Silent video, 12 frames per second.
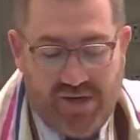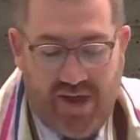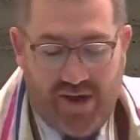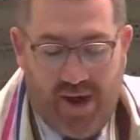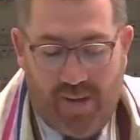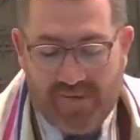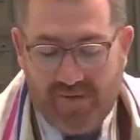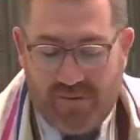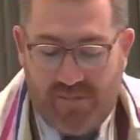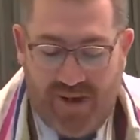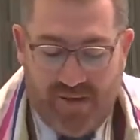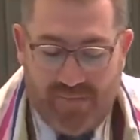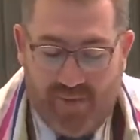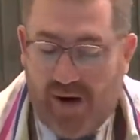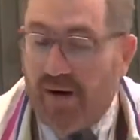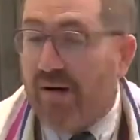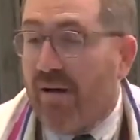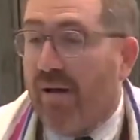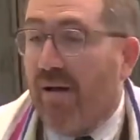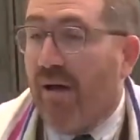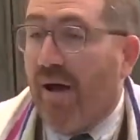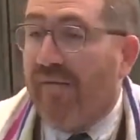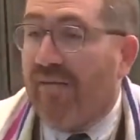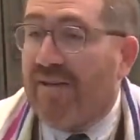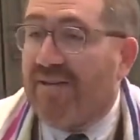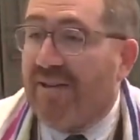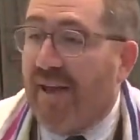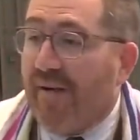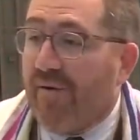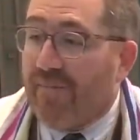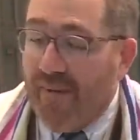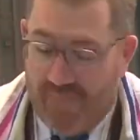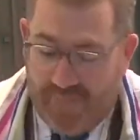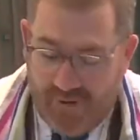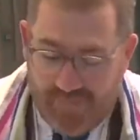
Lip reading: that comes with being part of this sacred people.